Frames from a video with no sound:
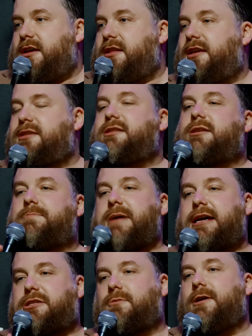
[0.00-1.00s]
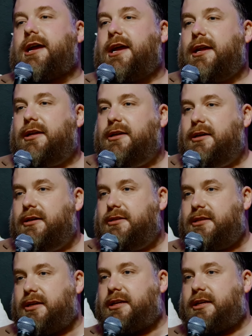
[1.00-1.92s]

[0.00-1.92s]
This is the best way to